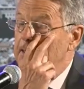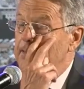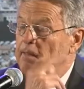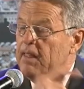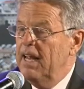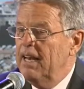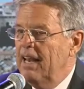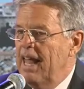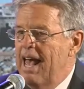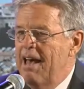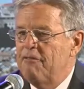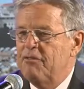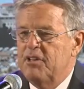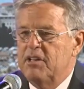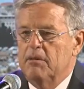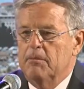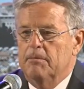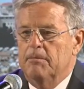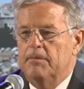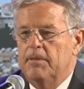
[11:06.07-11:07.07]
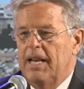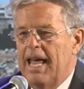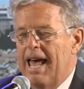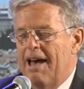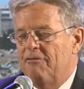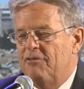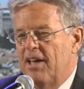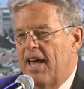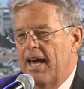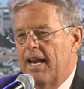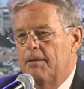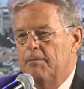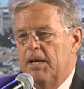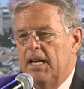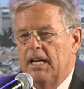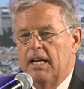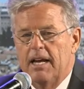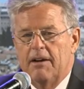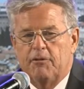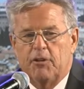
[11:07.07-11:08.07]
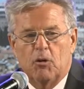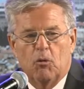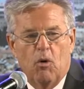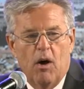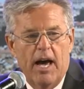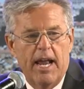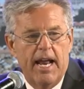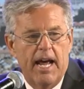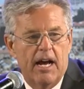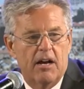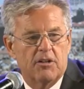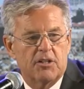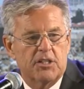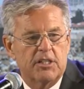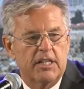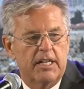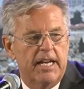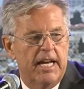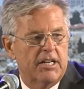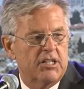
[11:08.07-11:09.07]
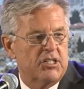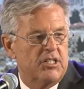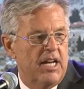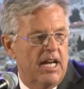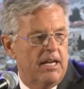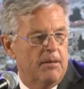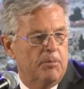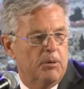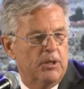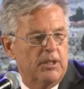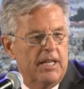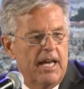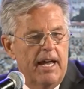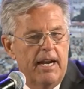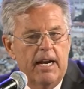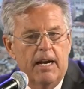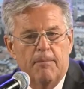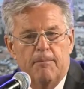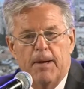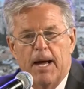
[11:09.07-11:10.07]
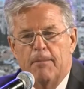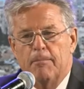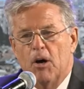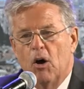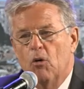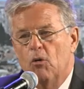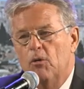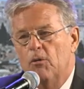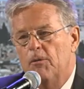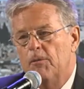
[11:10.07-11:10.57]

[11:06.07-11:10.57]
They laughed at him, and he left the White House, and the next day he put that in a memo